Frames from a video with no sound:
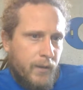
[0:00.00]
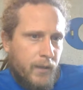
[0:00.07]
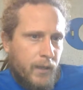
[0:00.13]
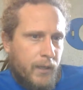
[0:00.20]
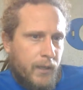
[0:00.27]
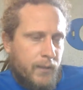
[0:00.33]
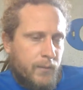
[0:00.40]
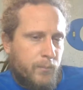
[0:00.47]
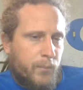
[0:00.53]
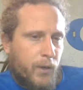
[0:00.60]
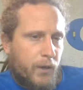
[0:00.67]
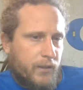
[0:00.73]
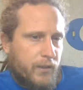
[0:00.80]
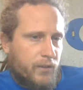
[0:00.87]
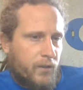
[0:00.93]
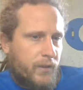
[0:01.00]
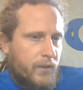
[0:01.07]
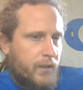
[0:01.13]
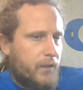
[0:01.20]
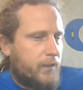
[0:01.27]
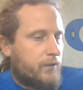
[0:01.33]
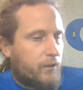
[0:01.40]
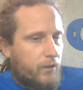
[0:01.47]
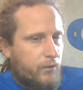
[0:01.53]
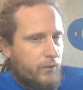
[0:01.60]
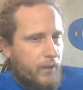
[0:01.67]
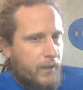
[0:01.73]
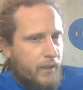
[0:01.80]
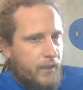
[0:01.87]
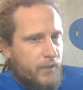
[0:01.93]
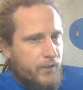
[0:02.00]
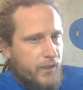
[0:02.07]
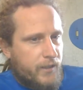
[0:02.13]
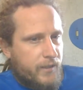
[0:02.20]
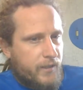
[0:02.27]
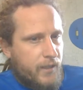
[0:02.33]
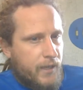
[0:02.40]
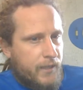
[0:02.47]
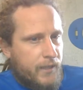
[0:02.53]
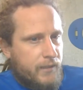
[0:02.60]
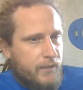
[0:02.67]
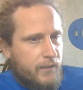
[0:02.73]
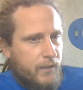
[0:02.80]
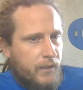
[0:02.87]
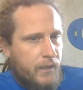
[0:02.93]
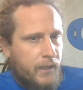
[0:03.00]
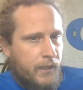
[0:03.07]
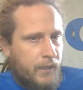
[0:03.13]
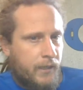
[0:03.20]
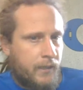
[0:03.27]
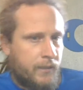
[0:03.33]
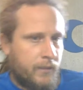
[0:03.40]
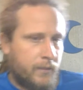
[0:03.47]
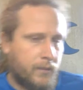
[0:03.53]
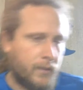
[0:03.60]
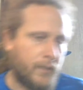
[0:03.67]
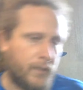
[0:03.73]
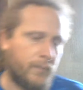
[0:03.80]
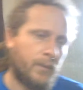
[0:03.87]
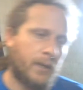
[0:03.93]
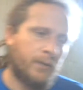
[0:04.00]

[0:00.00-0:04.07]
progress on the Doku NHS site, and I